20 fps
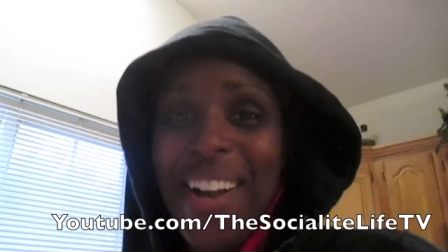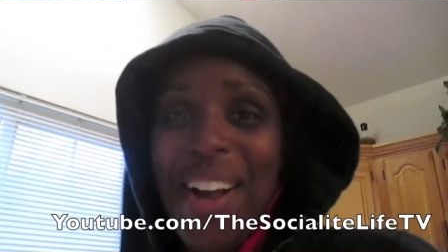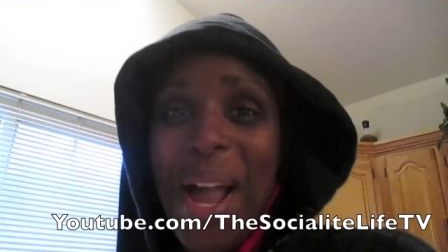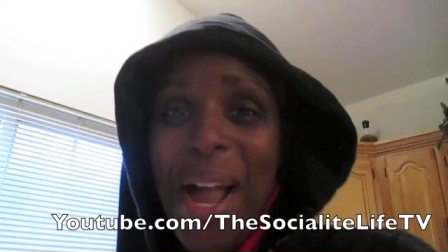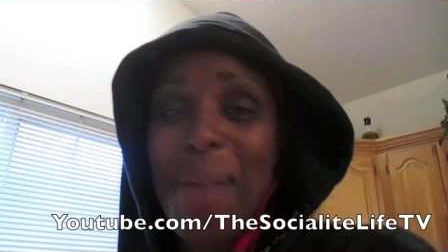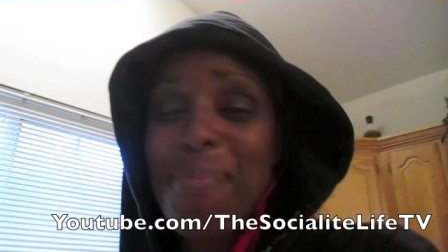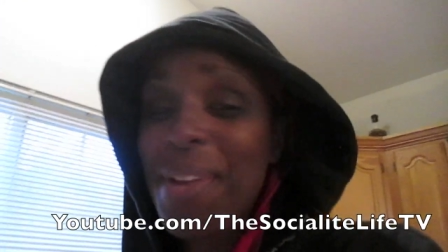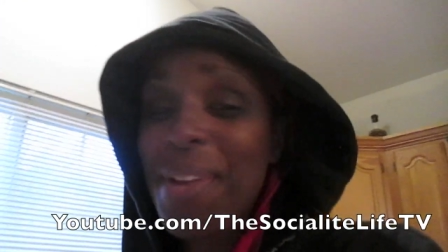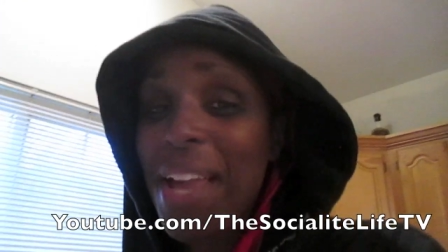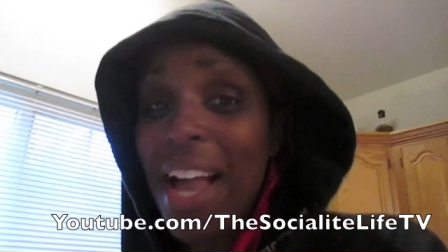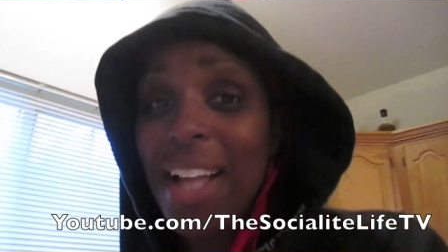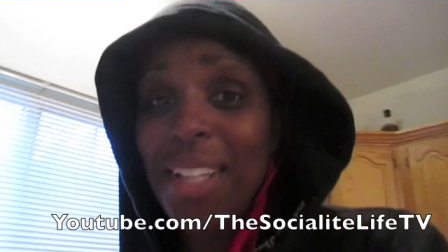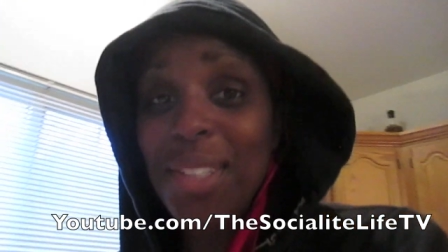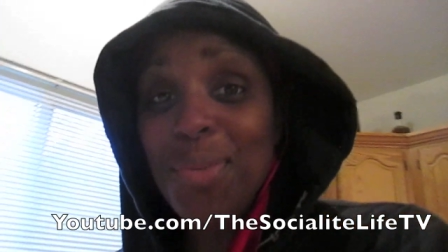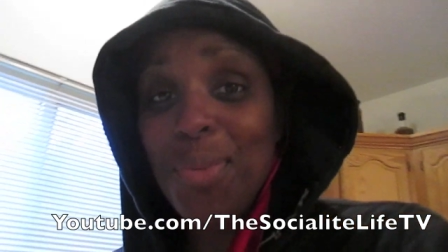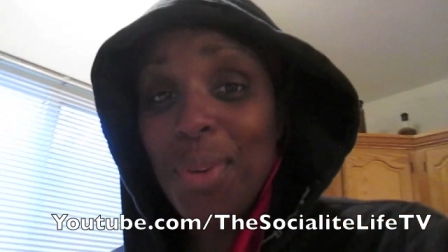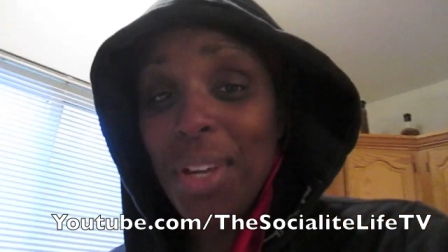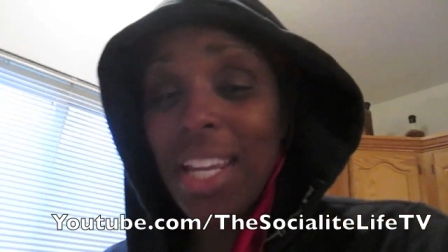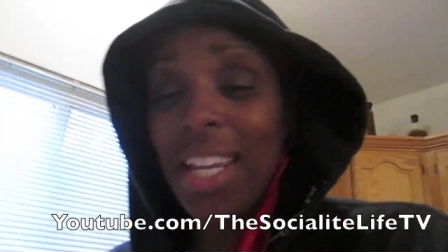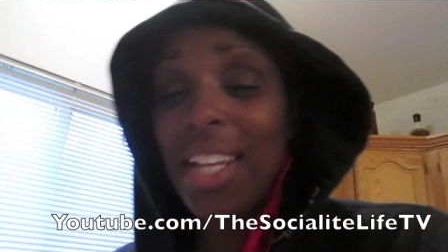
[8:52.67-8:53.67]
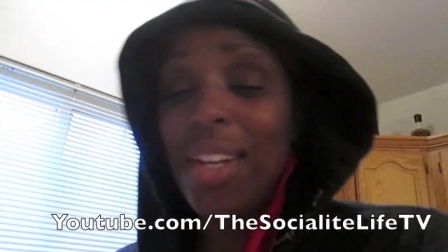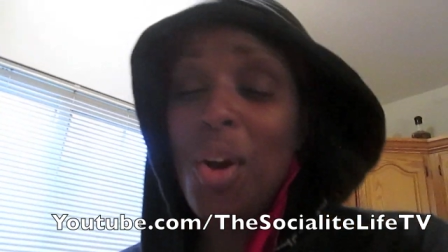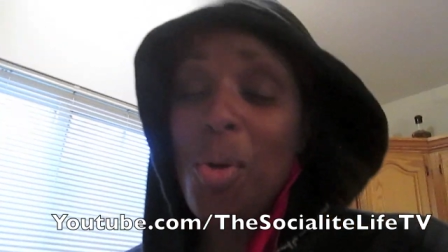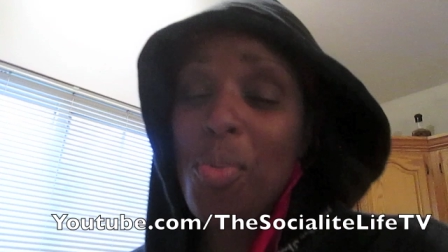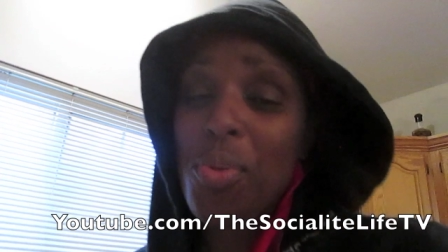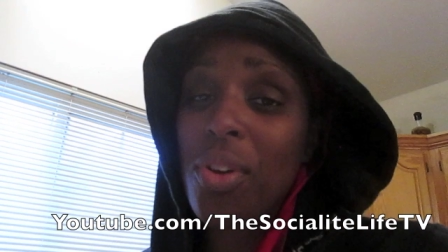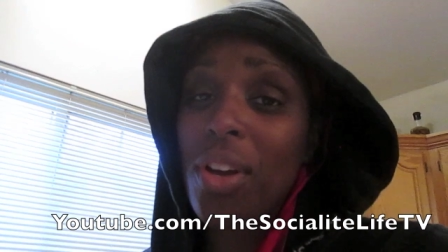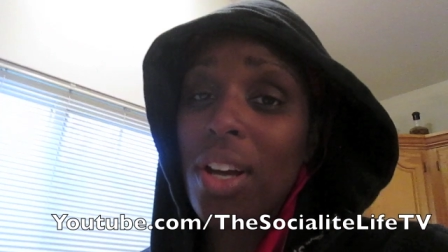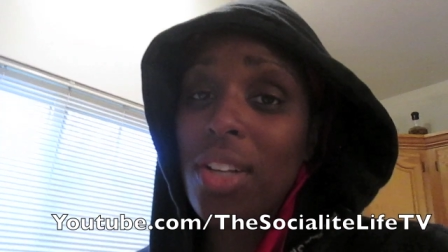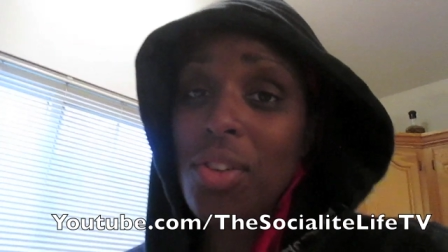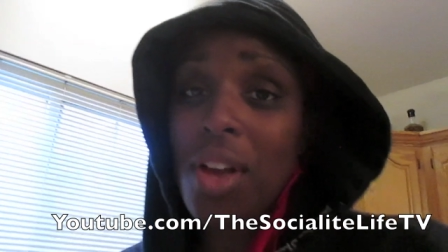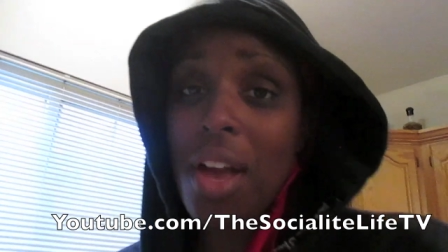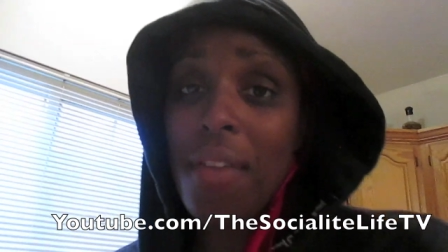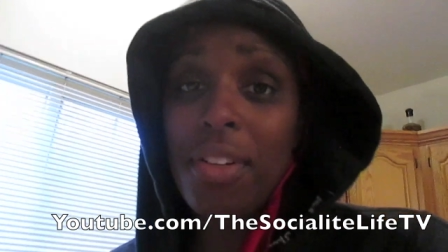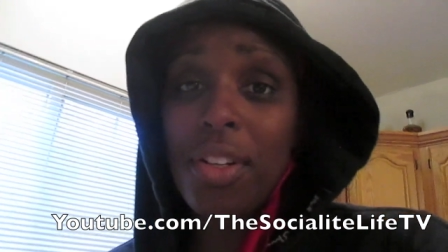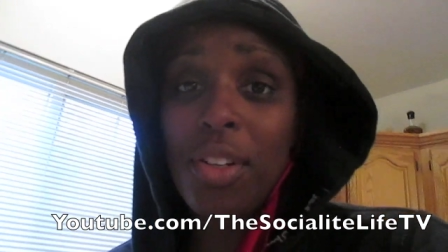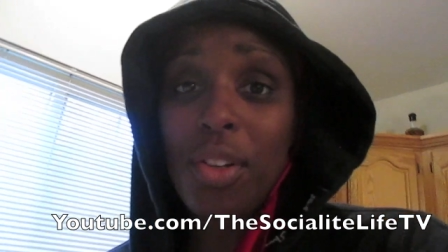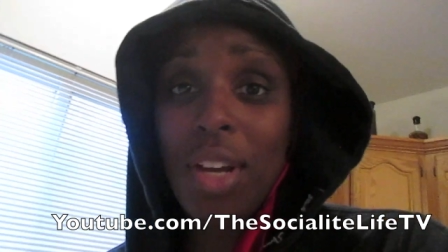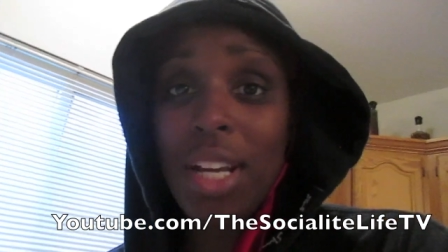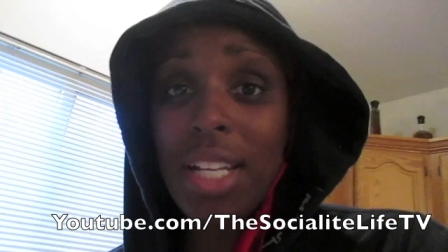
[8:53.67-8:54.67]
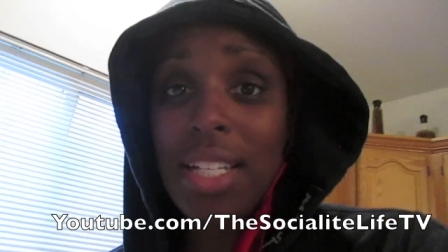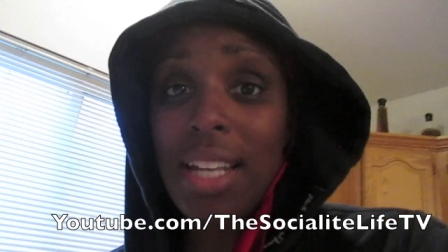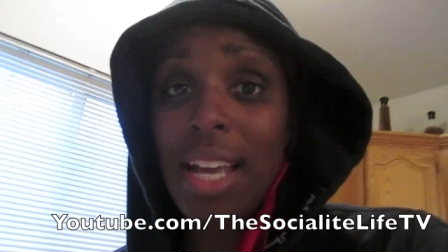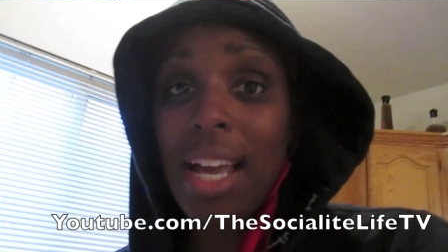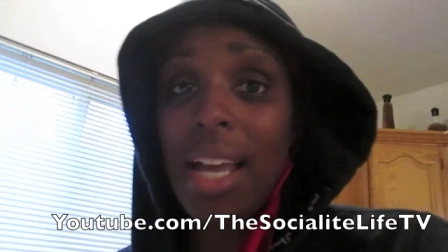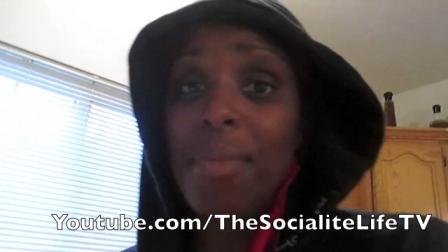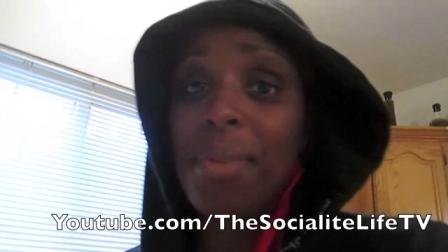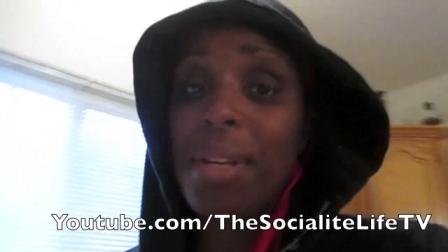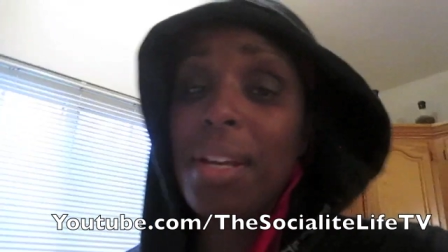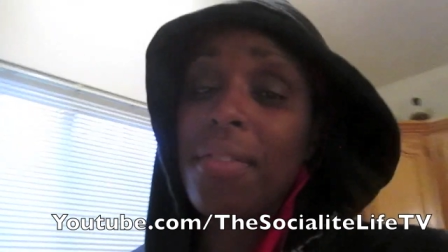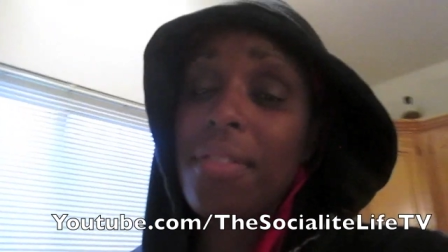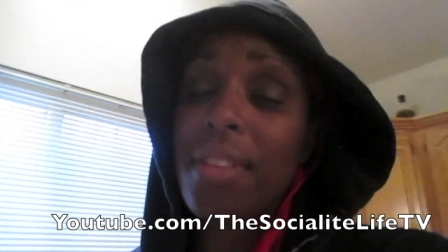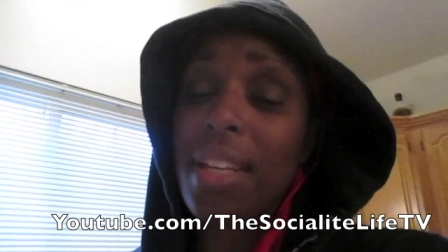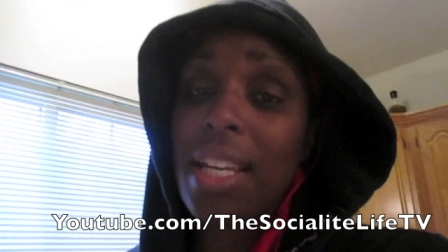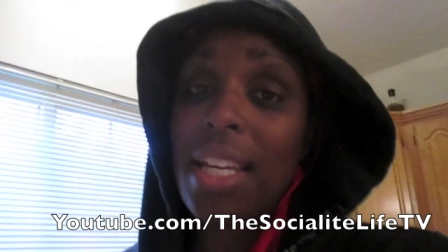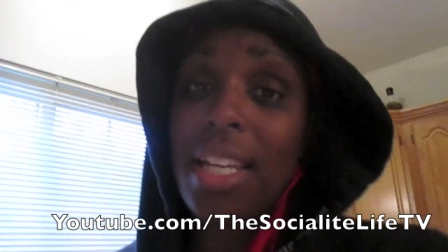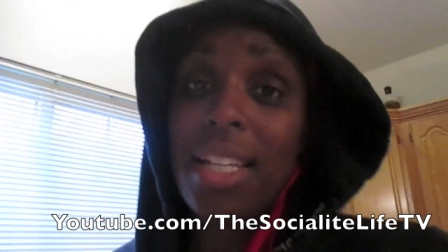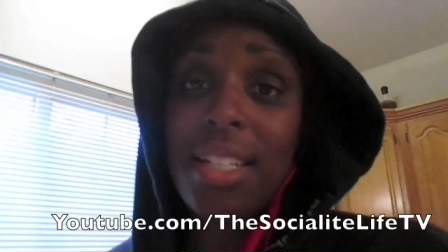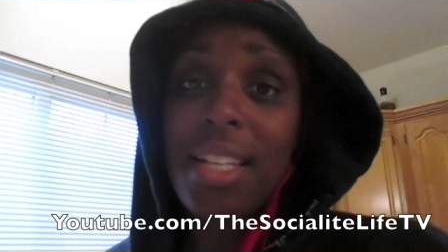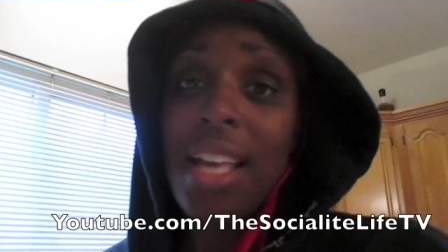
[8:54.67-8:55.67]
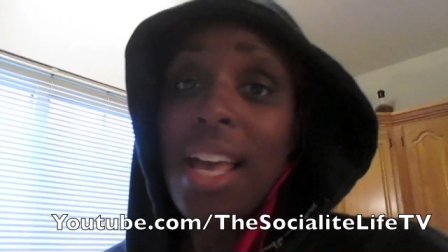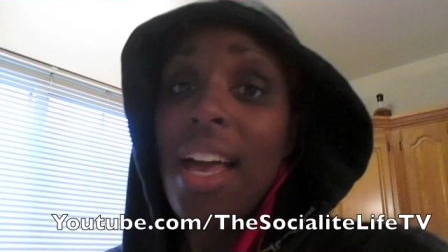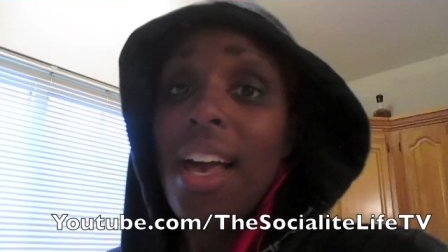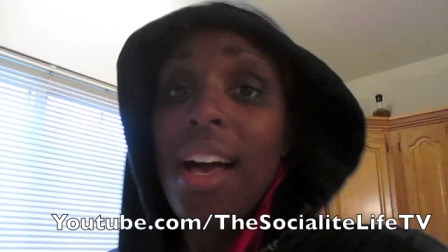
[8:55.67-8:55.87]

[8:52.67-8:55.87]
happy halloween hope you guys are having a great time give the kids